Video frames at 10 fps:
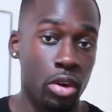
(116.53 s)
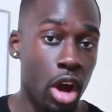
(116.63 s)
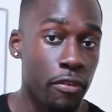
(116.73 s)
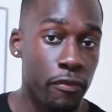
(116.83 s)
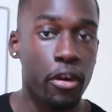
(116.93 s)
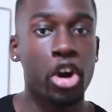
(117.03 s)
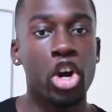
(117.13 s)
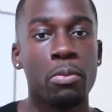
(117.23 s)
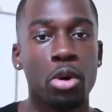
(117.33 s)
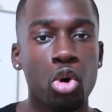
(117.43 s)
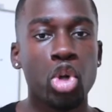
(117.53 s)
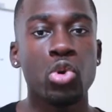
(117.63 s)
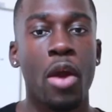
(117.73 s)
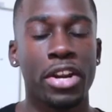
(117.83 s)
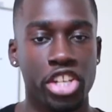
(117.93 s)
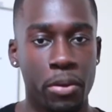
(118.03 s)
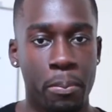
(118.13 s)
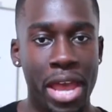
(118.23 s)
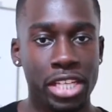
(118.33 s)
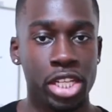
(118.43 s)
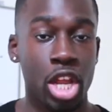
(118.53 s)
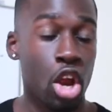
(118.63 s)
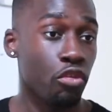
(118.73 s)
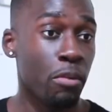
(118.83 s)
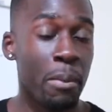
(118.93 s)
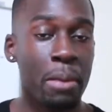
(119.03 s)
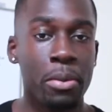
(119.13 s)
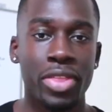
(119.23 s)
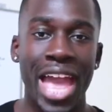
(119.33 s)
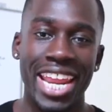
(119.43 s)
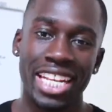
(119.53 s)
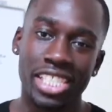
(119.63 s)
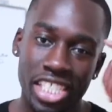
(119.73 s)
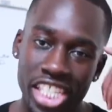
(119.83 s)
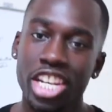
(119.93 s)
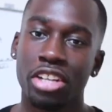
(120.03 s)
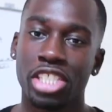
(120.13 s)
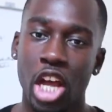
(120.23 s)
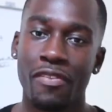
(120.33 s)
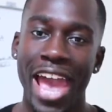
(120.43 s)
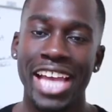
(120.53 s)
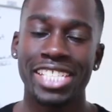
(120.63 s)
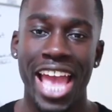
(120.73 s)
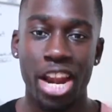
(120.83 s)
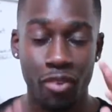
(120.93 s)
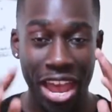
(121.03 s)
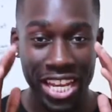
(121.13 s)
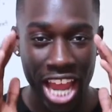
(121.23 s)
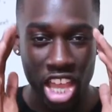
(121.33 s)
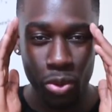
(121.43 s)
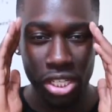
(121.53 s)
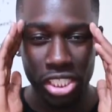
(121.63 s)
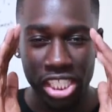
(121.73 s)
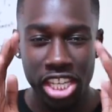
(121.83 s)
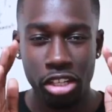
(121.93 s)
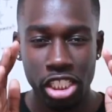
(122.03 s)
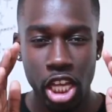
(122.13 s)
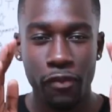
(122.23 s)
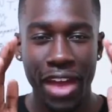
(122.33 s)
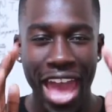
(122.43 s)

affirm who you are at your best. Remember that and see yourself as that right now. You want to see yourself